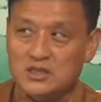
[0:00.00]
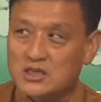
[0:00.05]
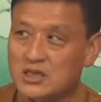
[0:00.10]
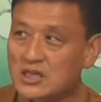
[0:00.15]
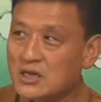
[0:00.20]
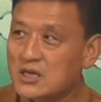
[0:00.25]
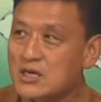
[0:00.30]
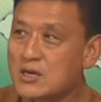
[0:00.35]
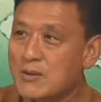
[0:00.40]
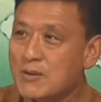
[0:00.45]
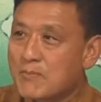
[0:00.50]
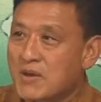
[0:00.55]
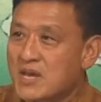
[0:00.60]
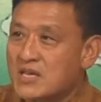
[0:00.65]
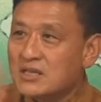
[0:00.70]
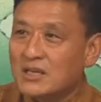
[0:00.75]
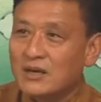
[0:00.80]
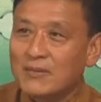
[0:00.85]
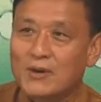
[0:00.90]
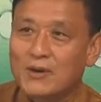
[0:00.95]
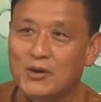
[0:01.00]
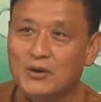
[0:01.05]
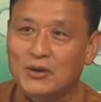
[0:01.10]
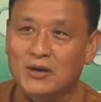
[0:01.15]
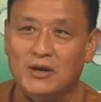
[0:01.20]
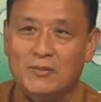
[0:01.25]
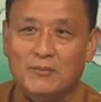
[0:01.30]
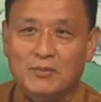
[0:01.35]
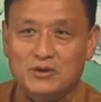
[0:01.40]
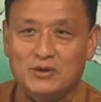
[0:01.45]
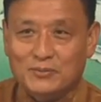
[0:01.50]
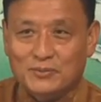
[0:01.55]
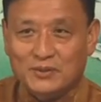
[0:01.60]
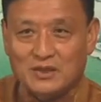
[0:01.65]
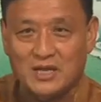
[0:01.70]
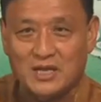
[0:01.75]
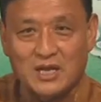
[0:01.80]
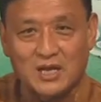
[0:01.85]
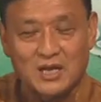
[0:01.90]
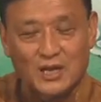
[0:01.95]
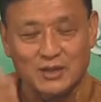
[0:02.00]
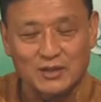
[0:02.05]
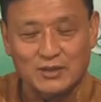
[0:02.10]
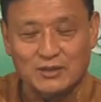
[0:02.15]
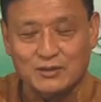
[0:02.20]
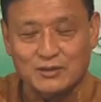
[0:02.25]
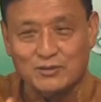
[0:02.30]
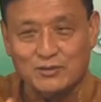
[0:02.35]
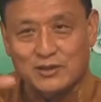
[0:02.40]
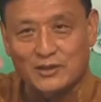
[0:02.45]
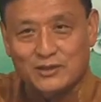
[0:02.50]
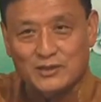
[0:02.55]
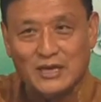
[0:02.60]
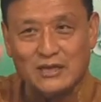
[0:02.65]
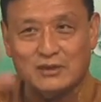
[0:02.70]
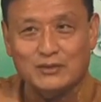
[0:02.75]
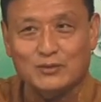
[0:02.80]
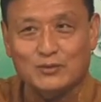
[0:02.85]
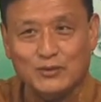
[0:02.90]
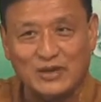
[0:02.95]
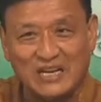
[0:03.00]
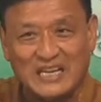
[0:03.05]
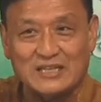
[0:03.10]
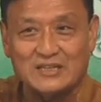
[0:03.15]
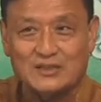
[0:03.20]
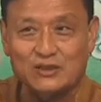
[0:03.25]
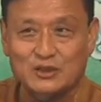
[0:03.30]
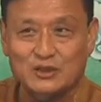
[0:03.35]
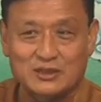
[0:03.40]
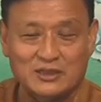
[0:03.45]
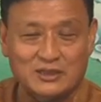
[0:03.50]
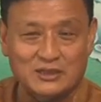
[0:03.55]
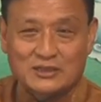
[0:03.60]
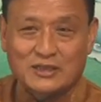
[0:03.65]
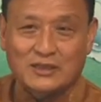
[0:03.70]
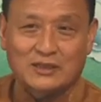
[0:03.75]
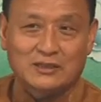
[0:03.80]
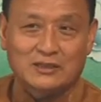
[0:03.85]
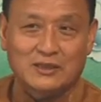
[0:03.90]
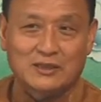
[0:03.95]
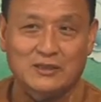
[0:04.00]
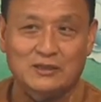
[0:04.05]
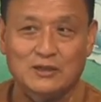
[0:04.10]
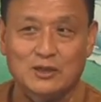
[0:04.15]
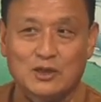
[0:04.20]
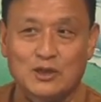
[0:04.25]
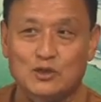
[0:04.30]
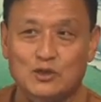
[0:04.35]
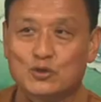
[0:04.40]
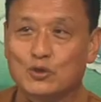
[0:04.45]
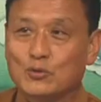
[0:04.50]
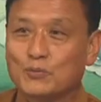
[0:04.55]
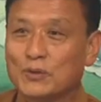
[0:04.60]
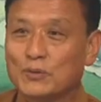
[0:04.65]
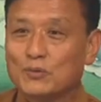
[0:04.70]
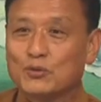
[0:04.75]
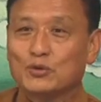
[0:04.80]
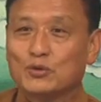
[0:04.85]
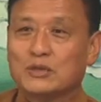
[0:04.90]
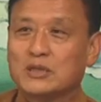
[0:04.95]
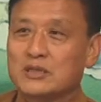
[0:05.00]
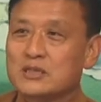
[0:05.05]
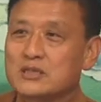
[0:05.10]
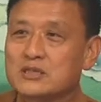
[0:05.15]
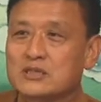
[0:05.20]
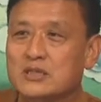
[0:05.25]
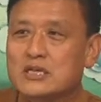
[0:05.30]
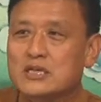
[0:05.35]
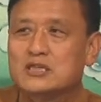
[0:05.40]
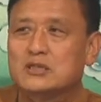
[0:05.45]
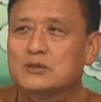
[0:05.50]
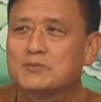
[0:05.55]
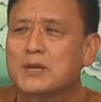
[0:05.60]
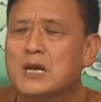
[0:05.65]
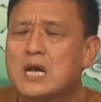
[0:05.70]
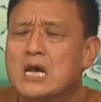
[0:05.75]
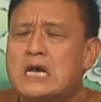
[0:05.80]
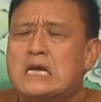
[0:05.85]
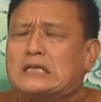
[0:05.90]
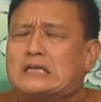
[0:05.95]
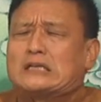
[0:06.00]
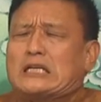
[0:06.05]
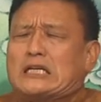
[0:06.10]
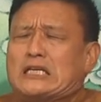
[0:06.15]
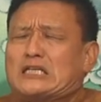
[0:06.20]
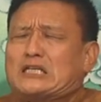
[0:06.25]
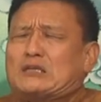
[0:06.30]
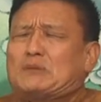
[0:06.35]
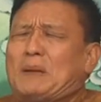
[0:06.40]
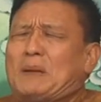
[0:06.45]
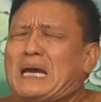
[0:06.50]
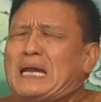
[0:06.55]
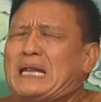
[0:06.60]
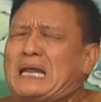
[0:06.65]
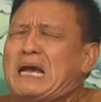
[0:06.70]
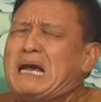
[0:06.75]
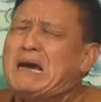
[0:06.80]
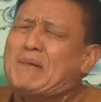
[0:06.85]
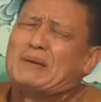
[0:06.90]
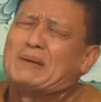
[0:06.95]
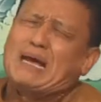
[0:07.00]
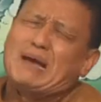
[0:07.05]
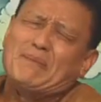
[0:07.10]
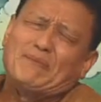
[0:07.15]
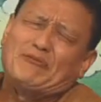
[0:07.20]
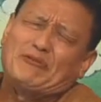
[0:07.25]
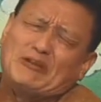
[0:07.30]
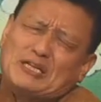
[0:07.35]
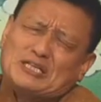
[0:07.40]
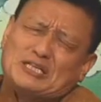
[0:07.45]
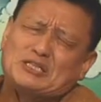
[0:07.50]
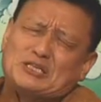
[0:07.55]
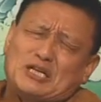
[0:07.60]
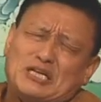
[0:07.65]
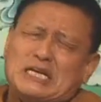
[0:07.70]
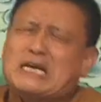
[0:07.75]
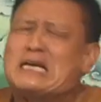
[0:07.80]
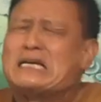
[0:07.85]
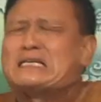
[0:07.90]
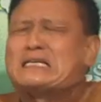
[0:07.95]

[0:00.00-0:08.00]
An amazing amount of numbers of the death rates and things like that. So people who think stress is bad, but I'm feeling stress.